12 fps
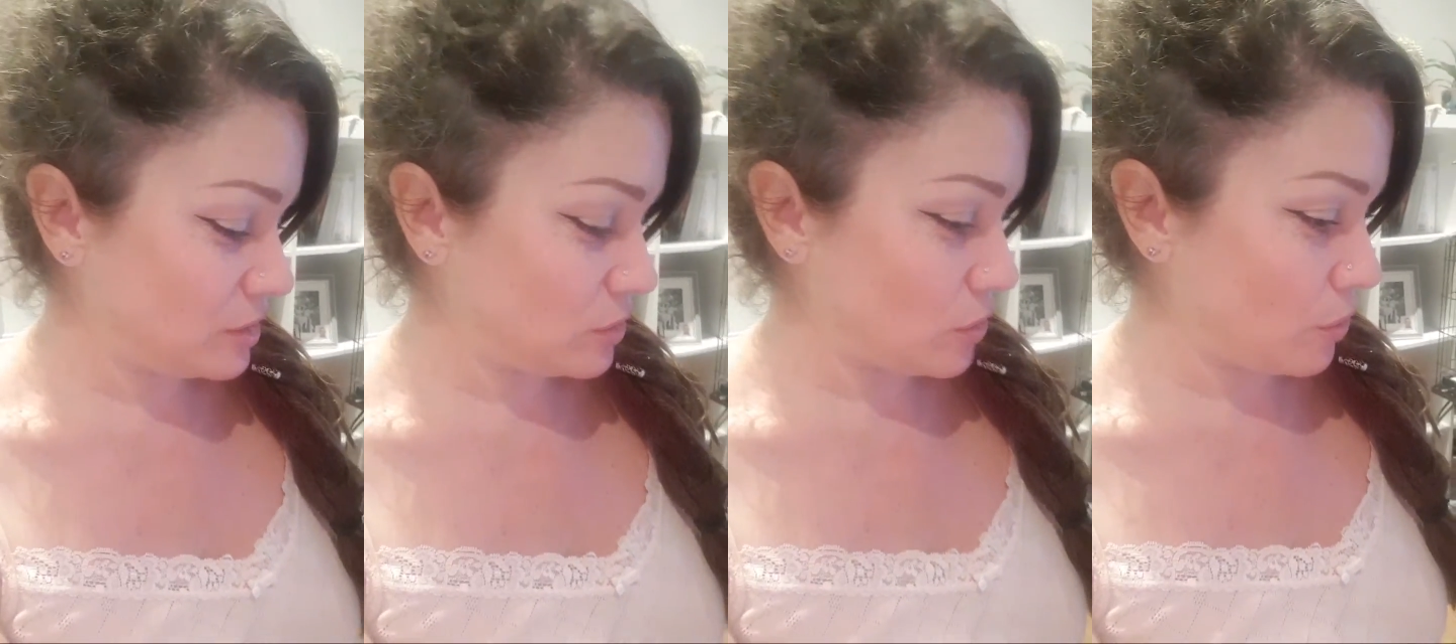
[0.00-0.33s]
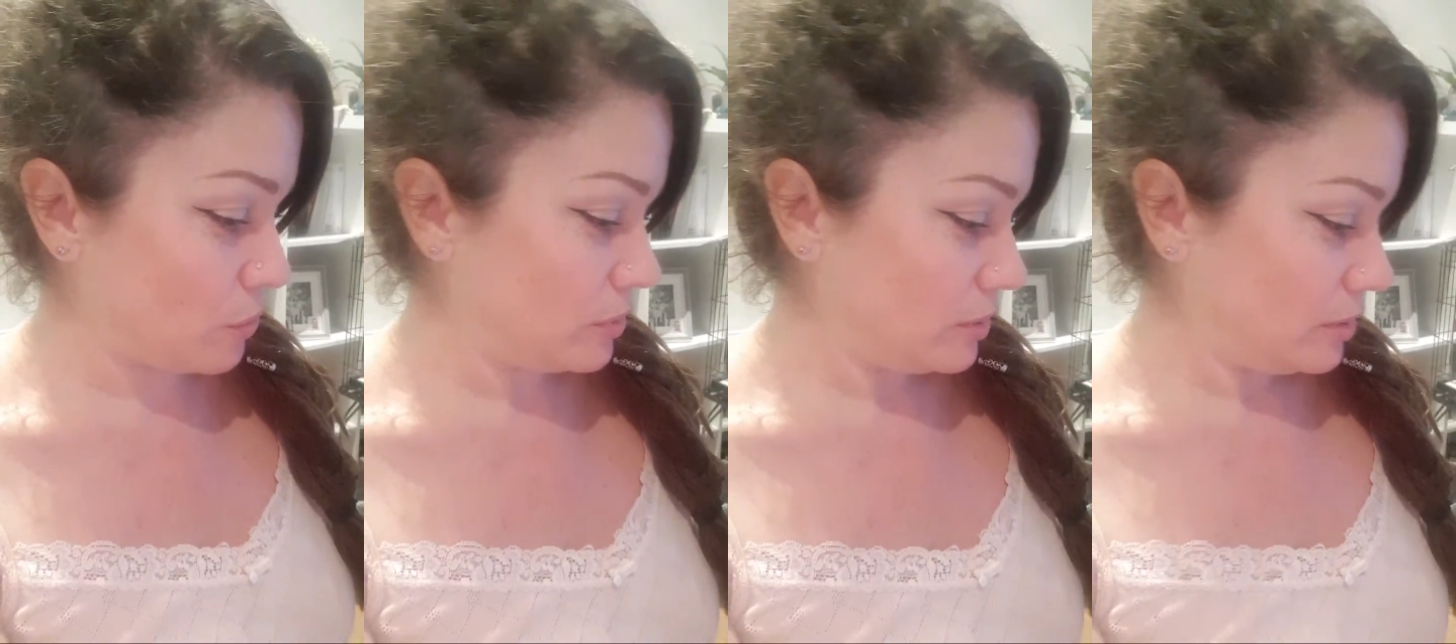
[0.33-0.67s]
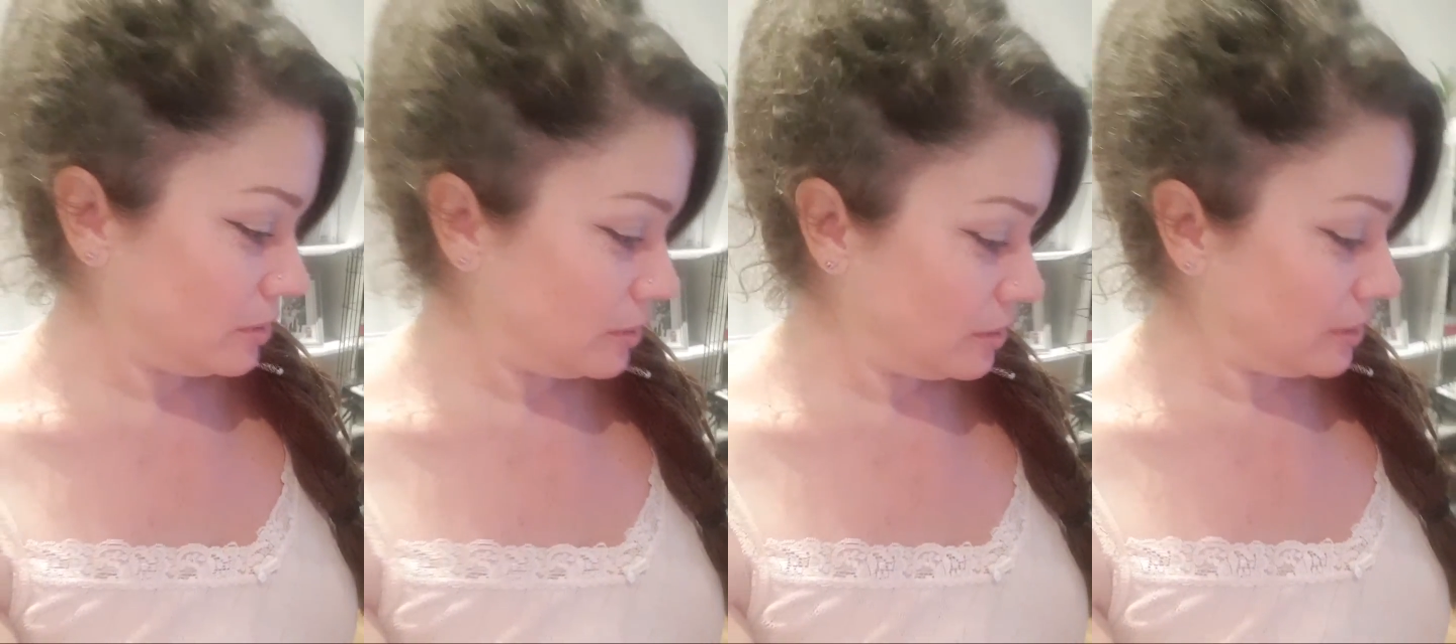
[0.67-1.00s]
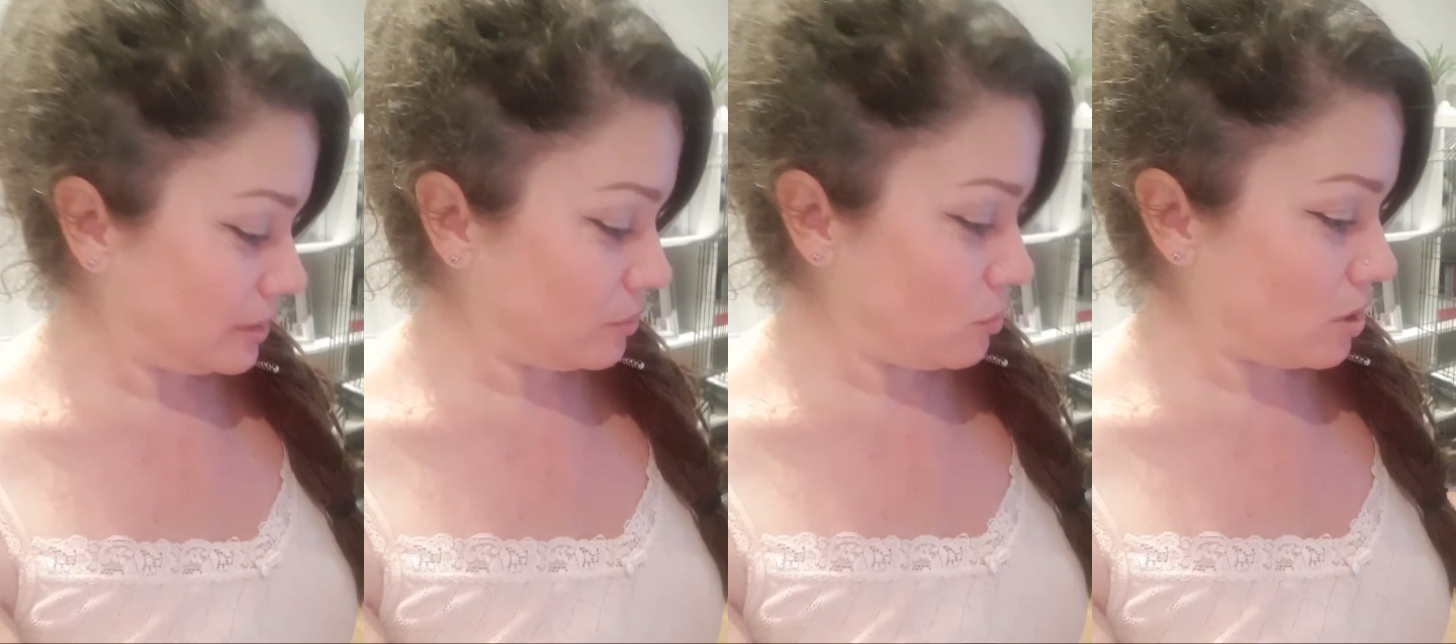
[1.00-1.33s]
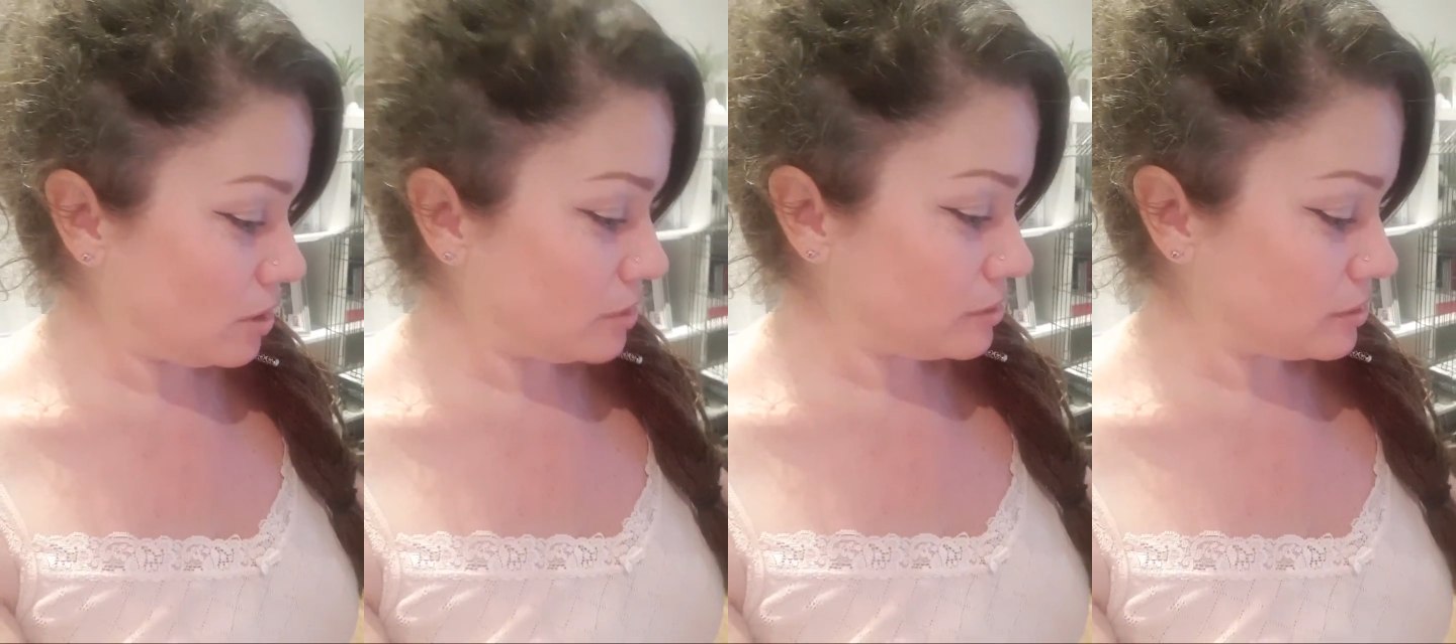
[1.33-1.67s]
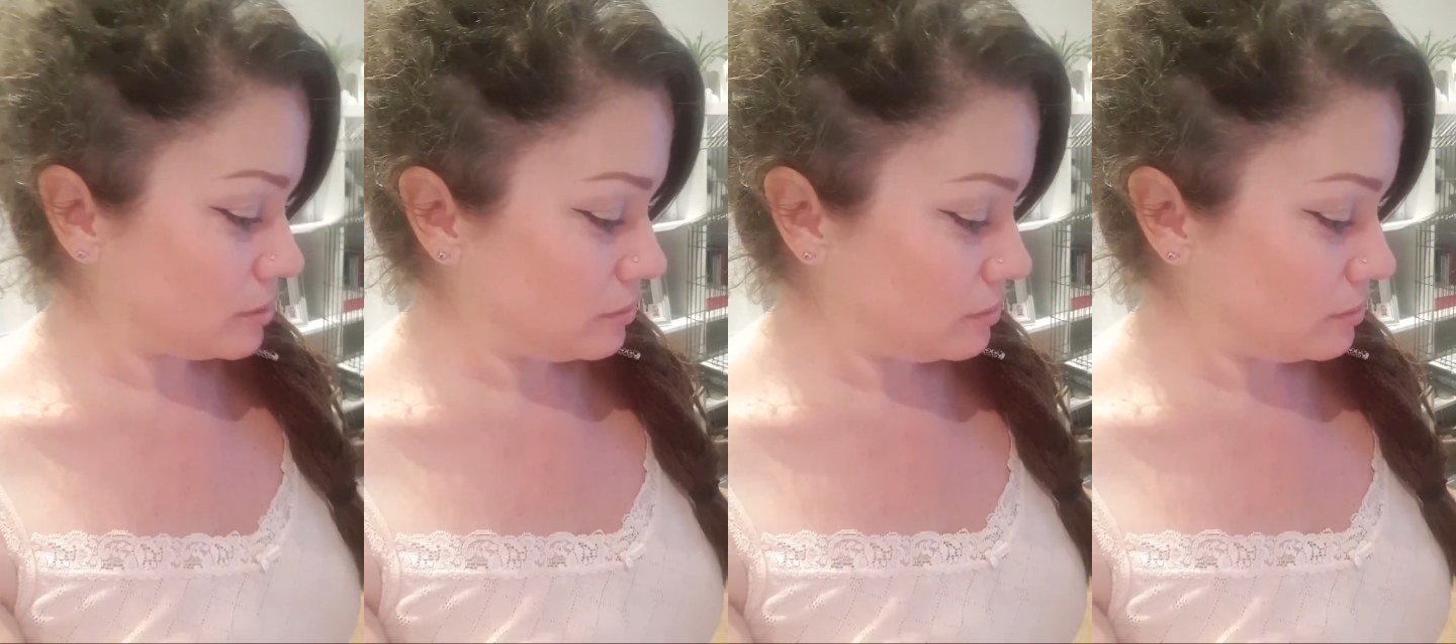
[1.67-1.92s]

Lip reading: So it was.